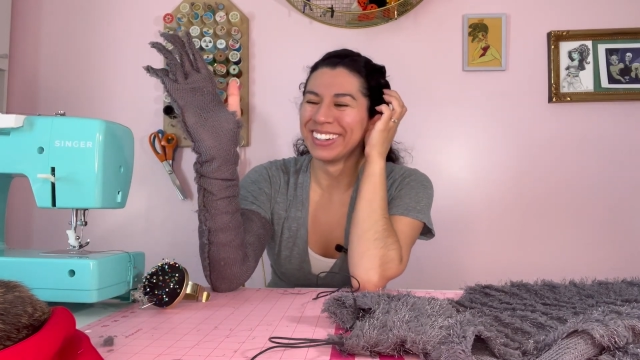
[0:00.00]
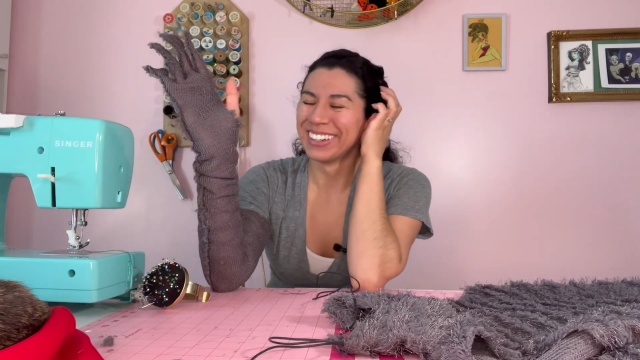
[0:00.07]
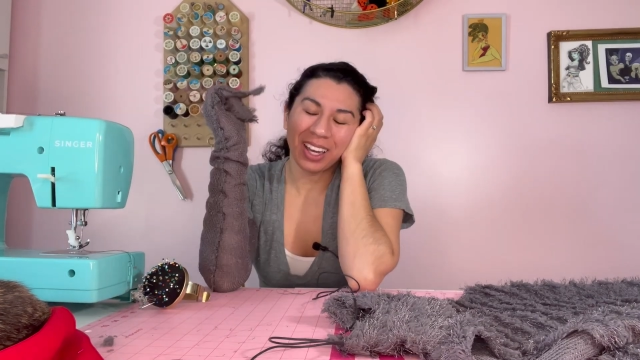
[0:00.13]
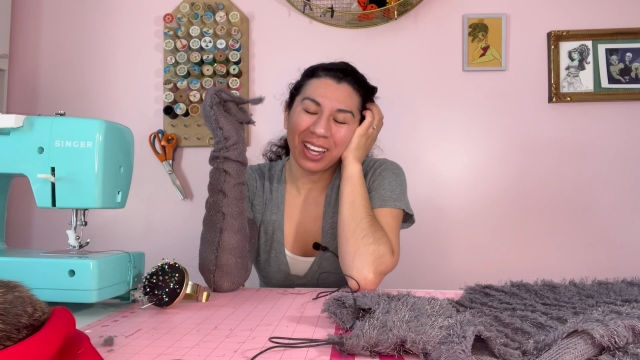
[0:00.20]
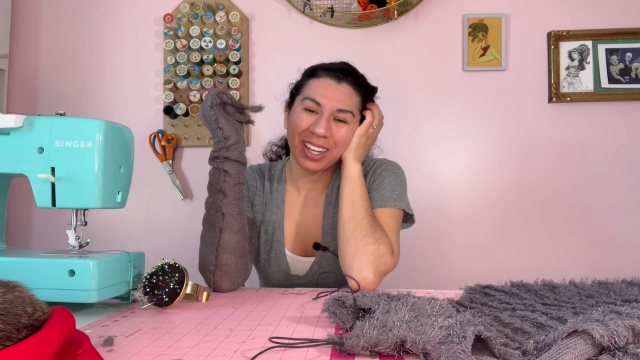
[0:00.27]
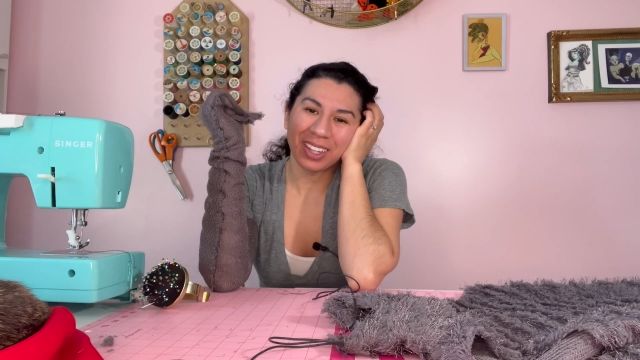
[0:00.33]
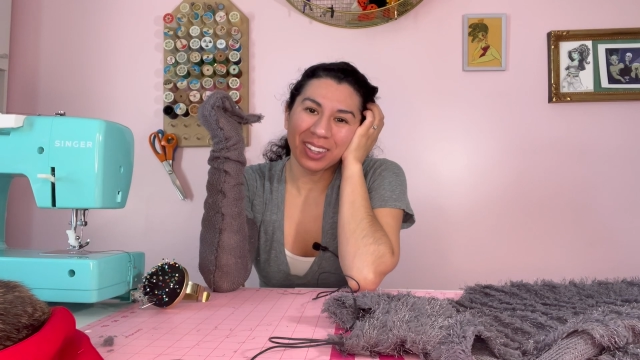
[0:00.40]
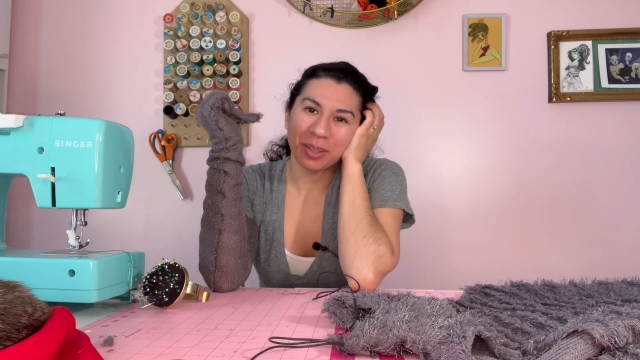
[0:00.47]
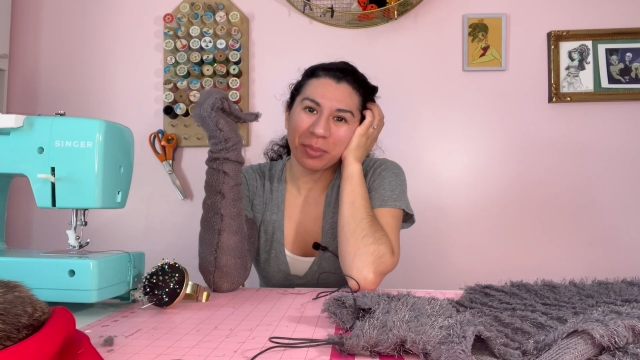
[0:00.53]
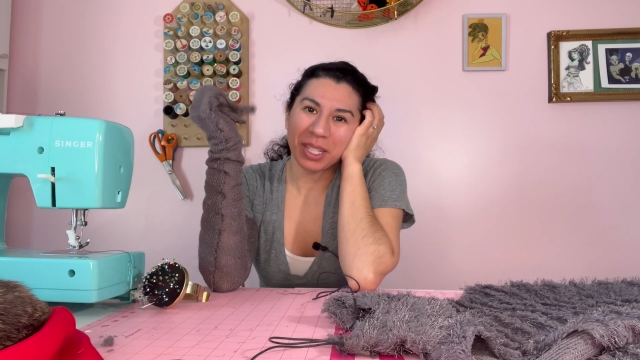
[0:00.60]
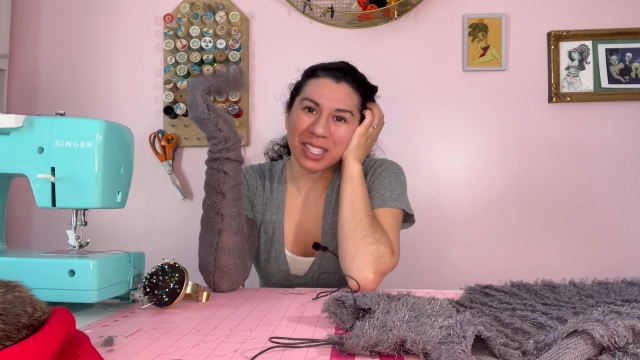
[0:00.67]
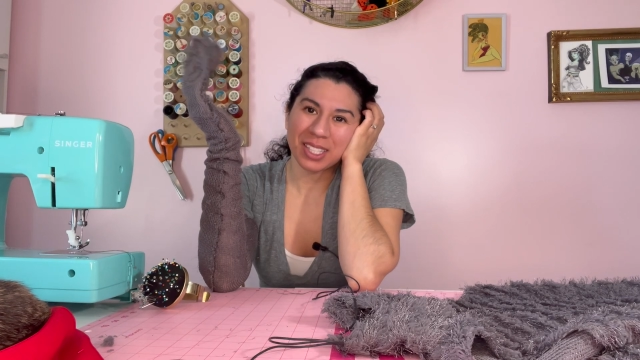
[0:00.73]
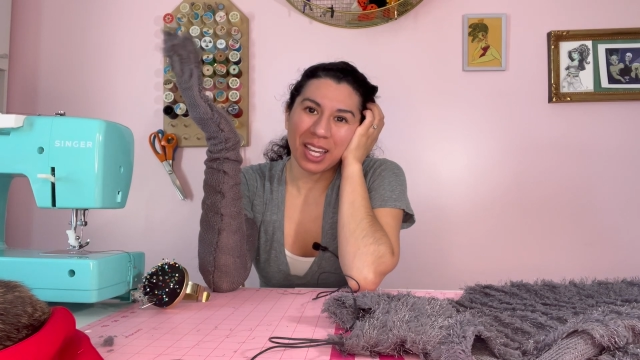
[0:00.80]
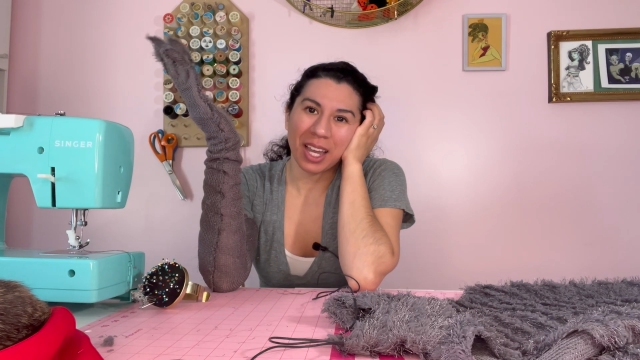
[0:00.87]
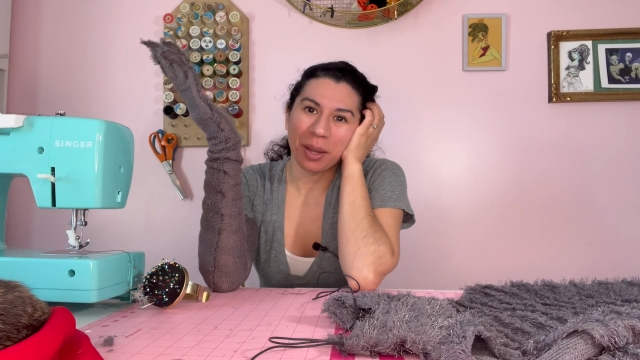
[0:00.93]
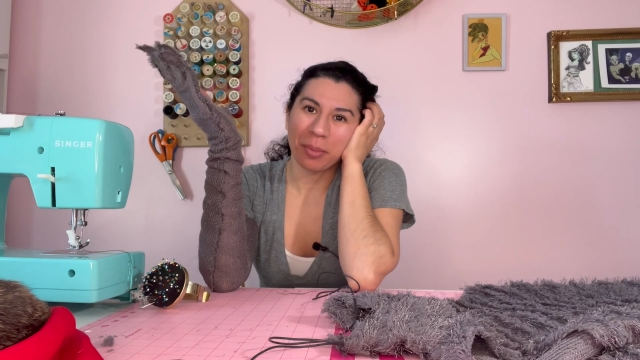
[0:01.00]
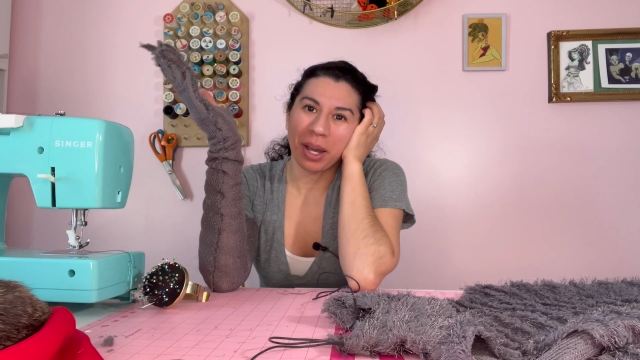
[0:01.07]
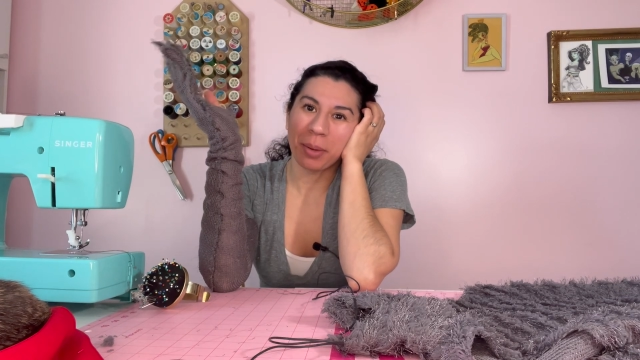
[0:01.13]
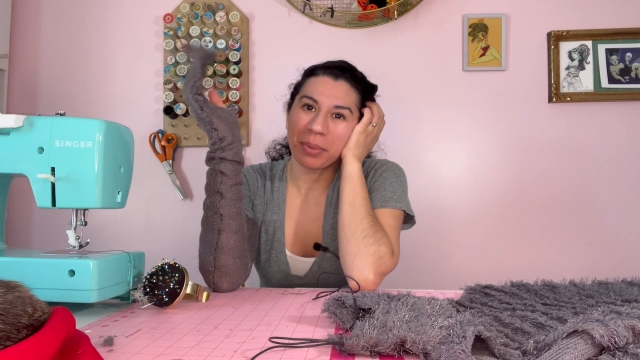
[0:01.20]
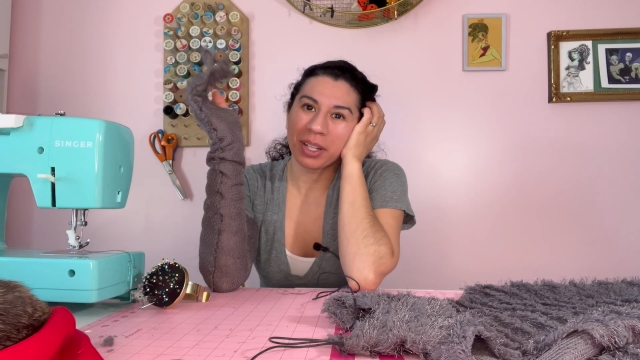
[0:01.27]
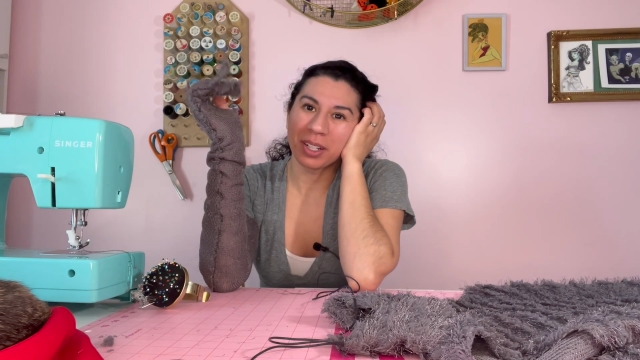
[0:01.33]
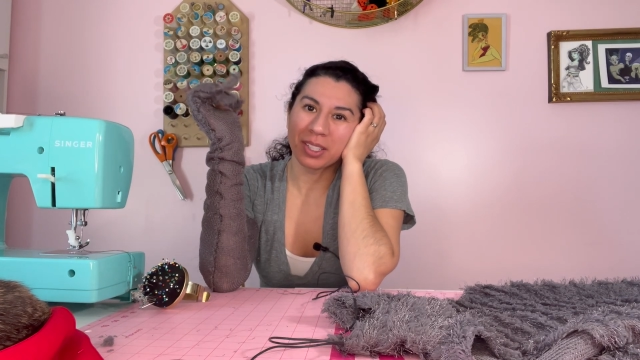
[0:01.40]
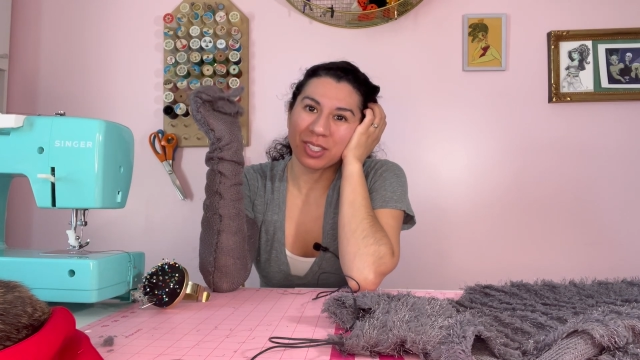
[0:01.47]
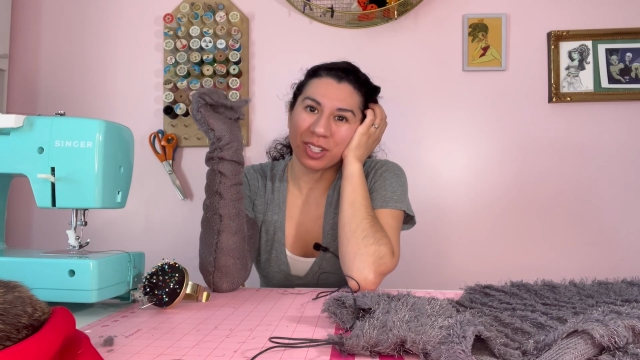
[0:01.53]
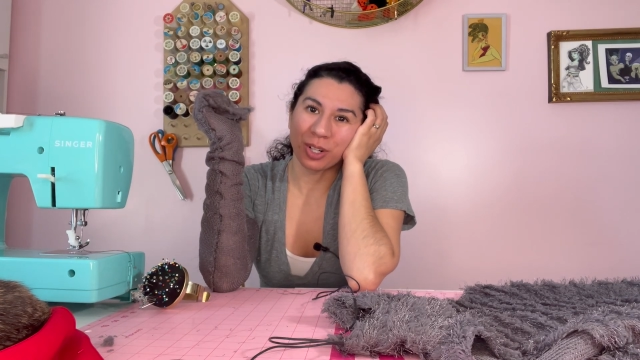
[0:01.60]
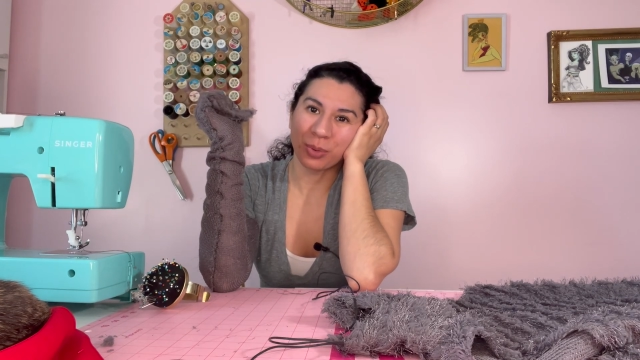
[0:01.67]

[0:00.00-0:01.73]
In the meantime, I'm gonna start